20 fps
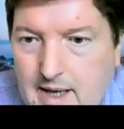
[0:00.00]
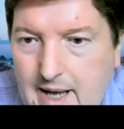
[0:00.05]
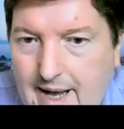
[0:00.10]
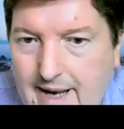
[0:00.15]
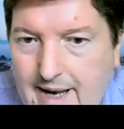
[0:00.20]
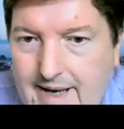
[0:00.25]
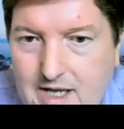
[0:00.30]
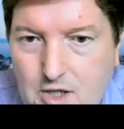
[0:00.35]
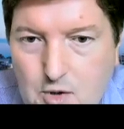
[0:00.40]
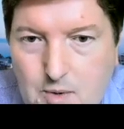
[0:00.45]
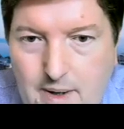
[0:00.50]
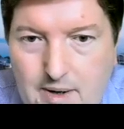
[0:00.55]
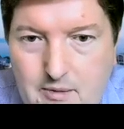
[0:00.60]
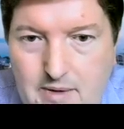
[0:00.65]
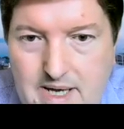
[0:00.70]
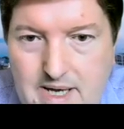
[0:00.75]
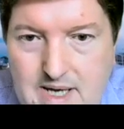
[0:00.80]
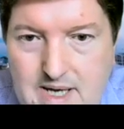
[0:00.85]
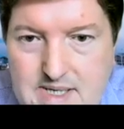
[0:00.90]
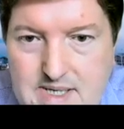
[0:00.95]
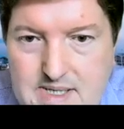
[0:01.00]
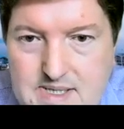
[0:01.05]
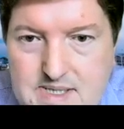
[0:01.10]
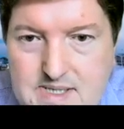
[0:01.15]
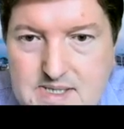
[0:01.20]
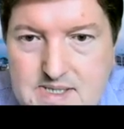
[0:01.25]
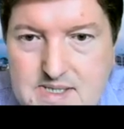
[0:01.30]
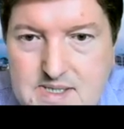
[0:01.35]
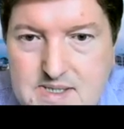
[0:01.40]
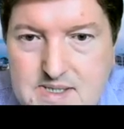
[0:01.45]
Any
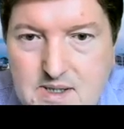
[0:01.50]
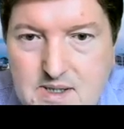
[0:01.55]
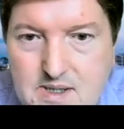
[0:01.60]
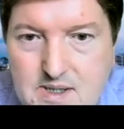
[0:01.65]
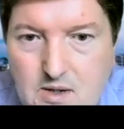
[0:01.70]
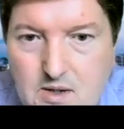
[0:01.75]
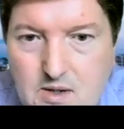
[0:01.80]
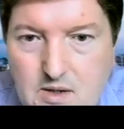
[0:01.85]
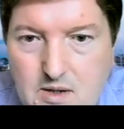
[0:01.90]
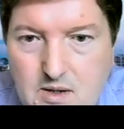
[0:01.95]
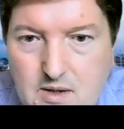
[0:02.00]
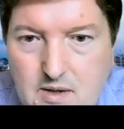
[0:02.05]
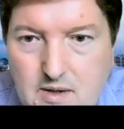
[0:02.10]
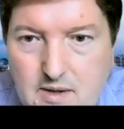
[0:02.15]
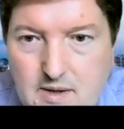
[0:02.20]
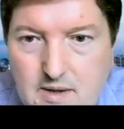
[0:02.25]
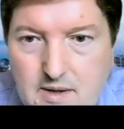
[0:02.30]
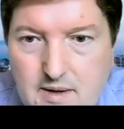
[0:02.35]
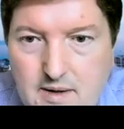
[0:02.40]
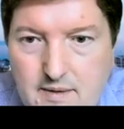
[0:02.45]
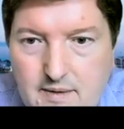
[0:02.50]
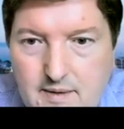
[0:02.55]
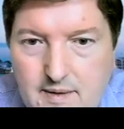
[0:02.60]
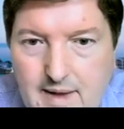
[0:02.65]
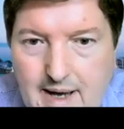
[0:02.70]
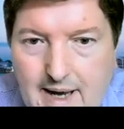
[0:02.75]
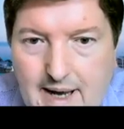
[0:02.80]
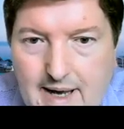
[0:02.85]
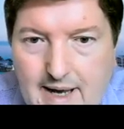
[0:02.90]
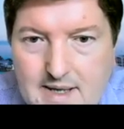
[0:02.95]
queries on
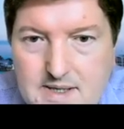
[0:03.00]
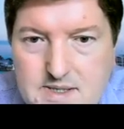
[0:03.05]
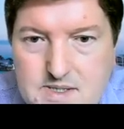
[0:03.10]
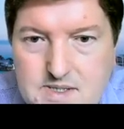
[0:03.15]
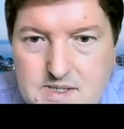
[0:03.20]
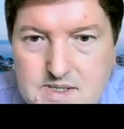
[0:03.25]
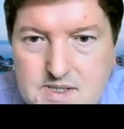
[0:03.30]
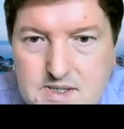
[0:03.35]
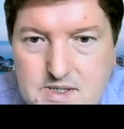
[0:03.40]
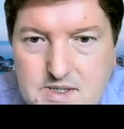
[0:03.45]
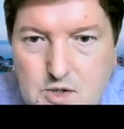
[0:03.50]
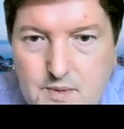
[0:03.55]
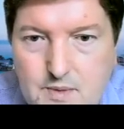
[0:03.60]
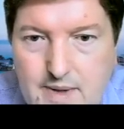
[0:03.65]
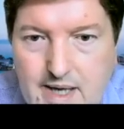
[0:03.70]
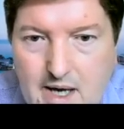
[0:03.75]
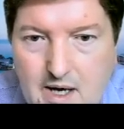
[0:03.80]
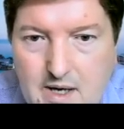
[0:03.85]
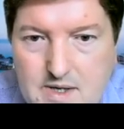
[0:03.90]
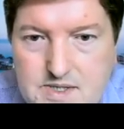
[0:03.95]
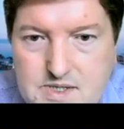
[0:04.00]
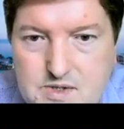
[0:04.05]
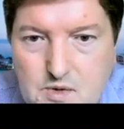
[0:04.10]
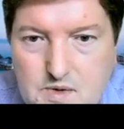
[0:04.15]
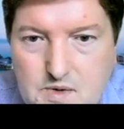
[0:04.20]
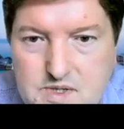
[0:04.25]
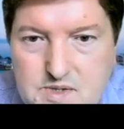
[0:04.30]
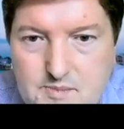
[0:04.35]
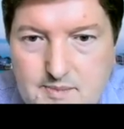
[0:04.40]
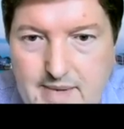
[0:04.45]
that? Do we get our
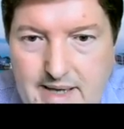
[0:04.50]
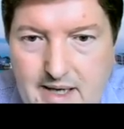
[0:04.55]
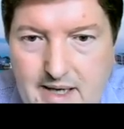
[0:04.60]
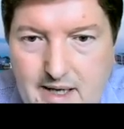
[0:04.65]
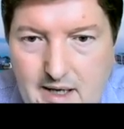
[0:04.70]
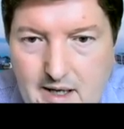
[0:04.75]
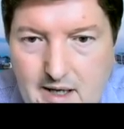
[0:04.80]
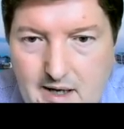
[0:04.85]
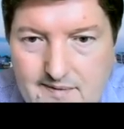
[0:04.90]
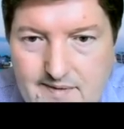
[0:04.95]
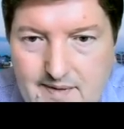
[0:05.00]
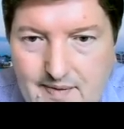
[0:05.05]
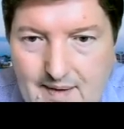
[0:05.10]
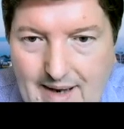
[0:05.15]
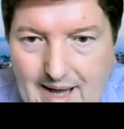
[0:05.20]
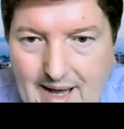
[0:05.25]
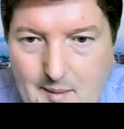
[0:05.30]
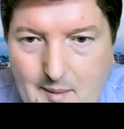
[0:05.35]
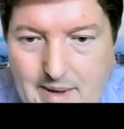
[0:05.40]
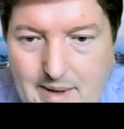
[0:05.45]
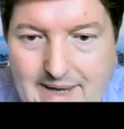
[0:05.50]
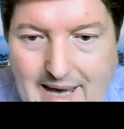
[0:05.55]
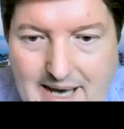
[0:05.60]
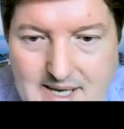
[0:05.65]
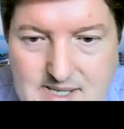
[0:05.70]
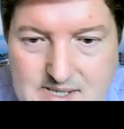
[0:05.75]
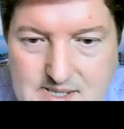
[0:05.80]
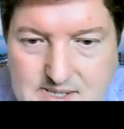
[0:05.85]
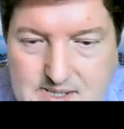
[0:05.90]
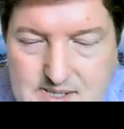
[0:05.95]
scores immediately after the lab?
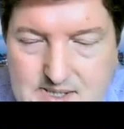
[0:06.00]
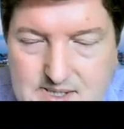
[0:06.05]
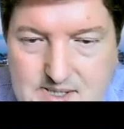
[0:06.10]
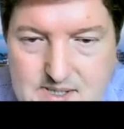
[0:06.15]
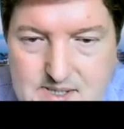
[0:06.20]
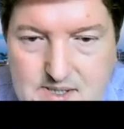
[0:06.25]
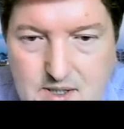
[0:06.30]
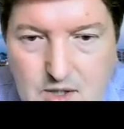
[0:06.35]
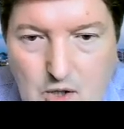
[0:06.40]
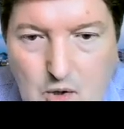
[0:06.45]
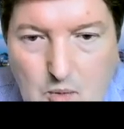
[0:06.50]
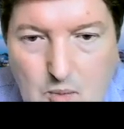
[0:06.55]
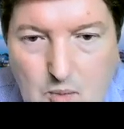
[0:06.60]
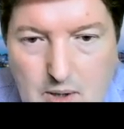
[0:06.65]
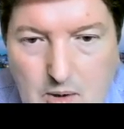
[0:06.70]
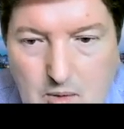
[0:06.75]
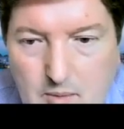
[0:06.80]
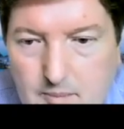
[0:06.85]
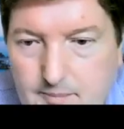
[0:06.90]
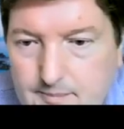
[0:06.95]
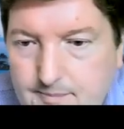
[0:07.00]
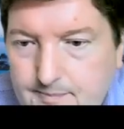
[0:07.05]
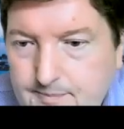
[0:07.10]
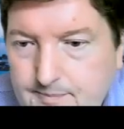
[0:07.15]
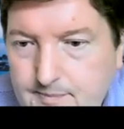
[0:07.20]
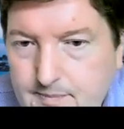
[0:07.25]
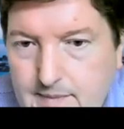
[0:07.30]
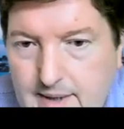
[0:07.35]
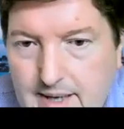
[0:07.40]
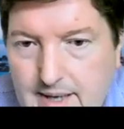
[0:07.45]
Yes, you will.
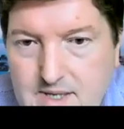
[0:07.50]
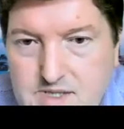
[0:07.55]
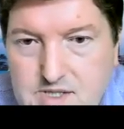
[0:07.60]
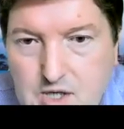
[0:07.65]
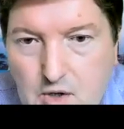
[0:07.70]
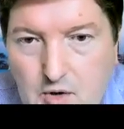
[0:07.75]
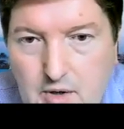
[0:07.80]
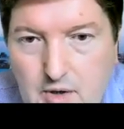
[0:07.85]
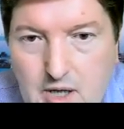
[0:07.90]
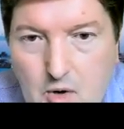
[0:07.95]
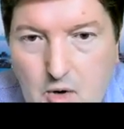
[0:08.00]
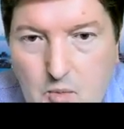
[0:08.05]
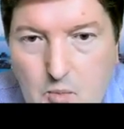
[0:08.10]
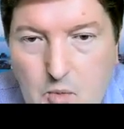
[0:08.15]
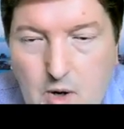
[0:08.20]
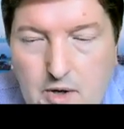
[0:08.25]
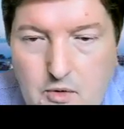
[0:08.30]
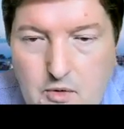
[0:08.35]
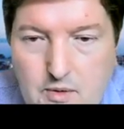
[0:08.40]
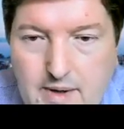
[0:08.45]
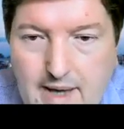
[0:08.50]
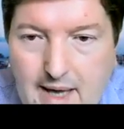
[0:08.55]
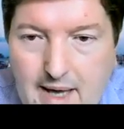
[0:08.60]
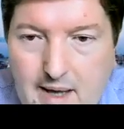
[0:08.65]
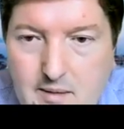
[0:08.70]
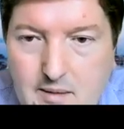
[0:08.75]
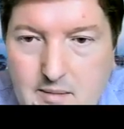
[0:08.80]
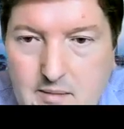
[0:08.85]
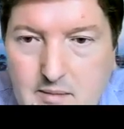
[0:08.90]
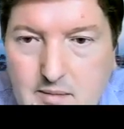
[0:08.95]
Yeah, so you'll know what you
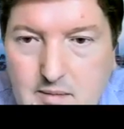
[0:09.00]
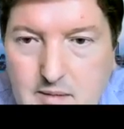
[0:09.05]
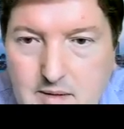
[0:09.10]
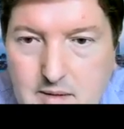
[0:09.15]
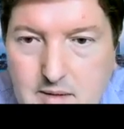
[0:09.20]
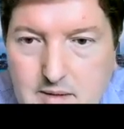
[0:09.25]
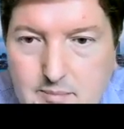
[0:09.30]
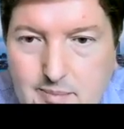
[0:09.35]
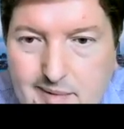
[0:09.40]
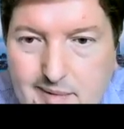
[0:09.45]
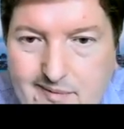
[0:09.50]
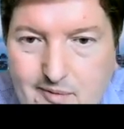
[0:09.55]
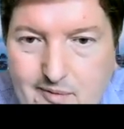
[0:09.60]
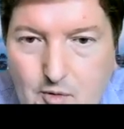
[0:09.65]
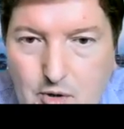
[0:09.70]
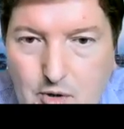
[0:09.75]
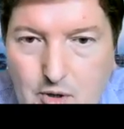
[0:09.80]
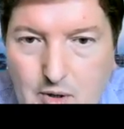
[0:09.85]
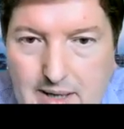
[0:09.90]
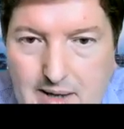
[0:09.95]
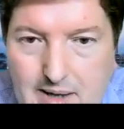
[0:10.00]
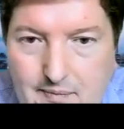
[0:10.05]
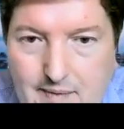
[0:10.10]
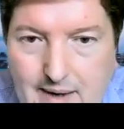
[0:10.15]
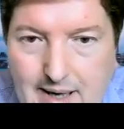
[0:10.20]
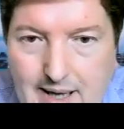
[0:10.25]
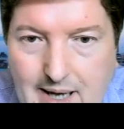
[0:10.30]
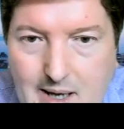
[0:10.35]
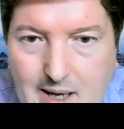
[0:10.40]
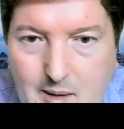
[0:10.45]
get before you leave the
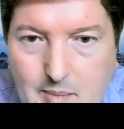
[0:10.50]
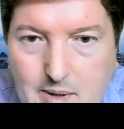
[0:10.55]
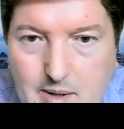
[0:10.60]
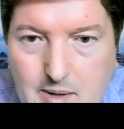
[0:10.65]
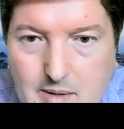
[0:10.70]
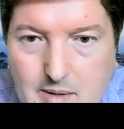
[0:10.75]
lab,